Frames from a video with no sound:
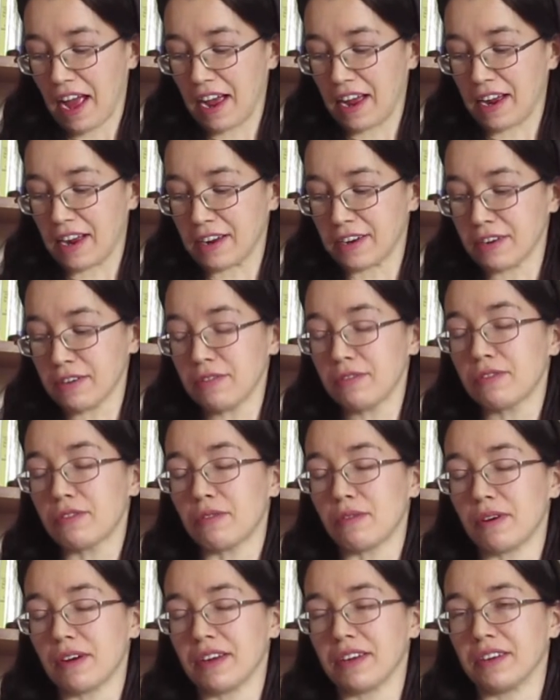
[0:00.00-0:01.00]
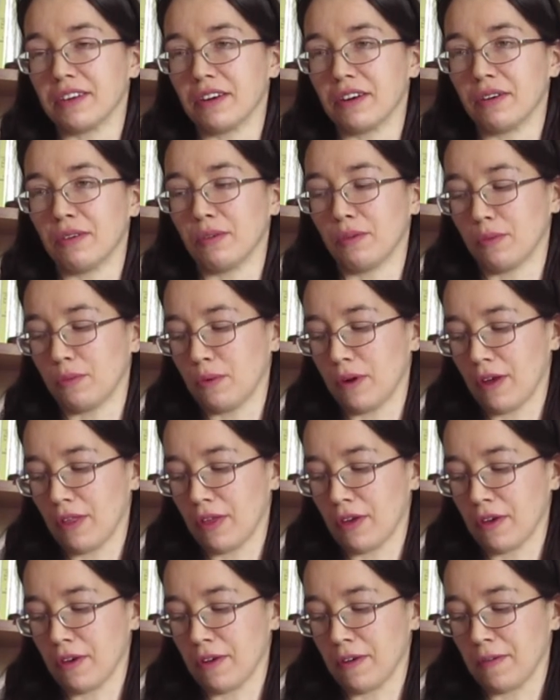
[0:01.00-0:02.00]
I don't quite know
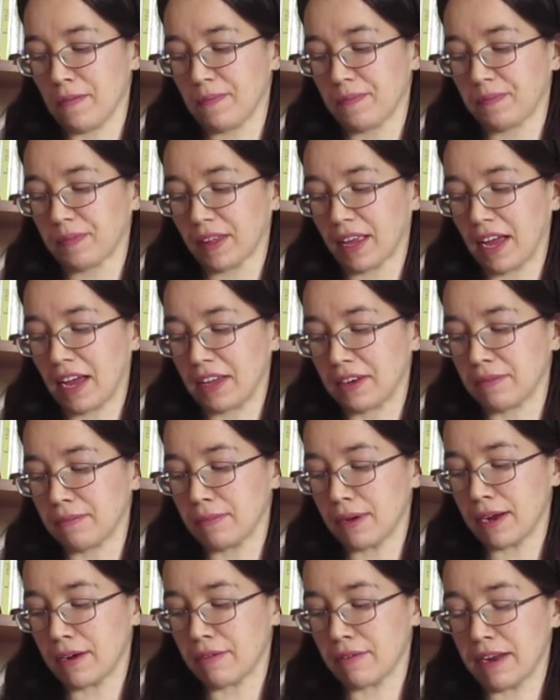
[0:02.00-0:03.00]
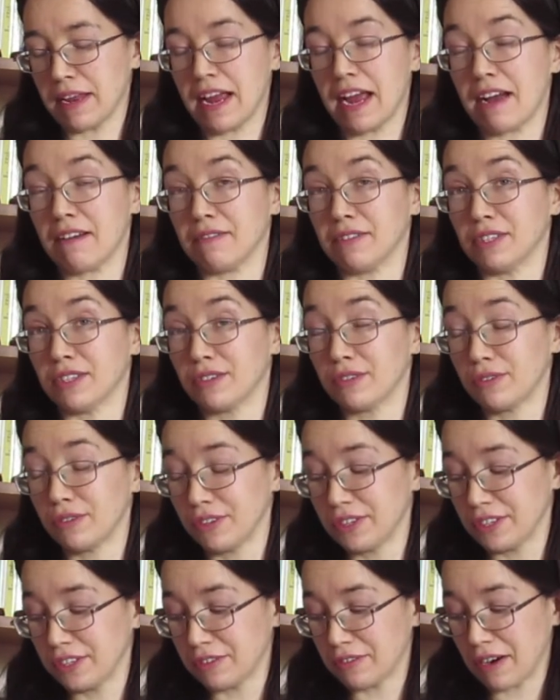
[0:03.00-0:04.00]
whether Anne Berry ever saw
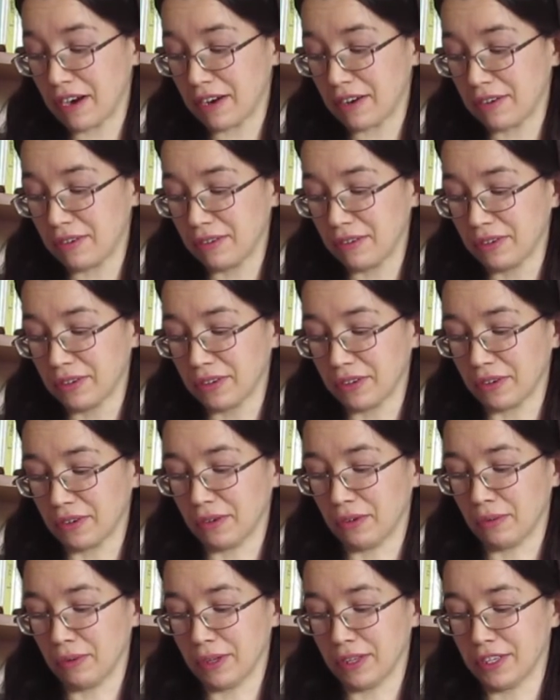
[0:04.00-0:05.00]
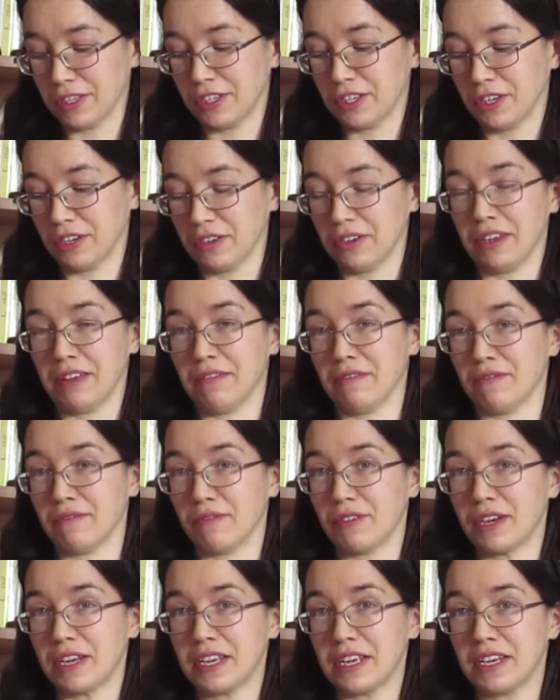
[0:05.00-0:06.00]
this record or whether she could even
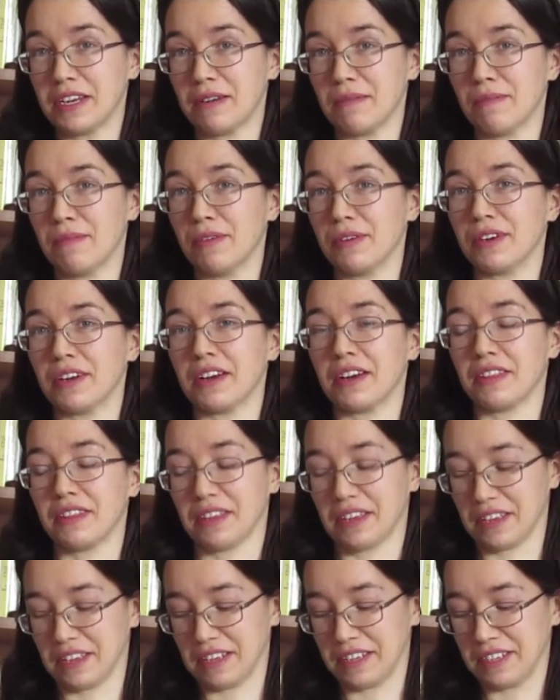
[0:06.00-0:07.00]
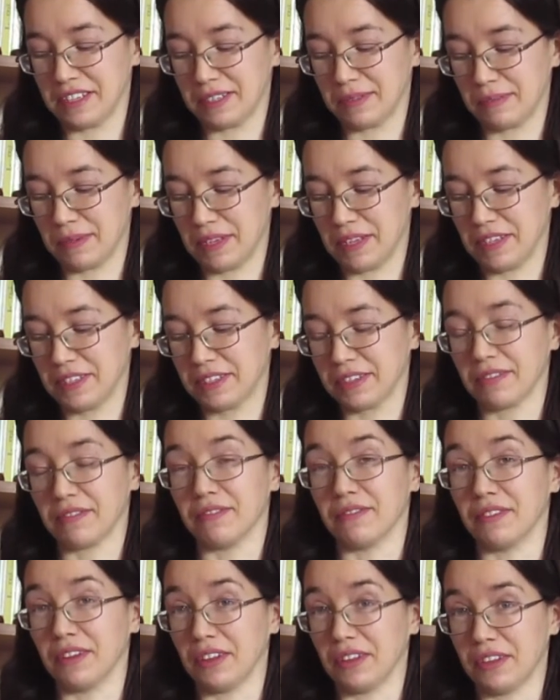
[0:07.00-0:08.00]
read, but I think it speaks
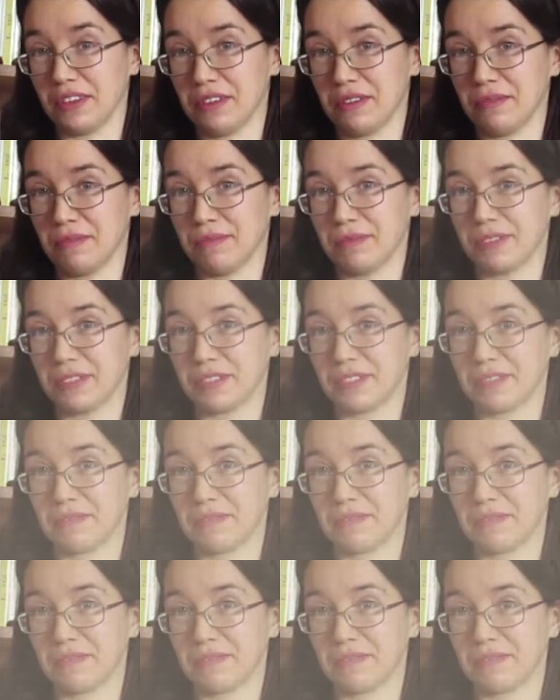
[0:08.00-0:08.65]
volumes.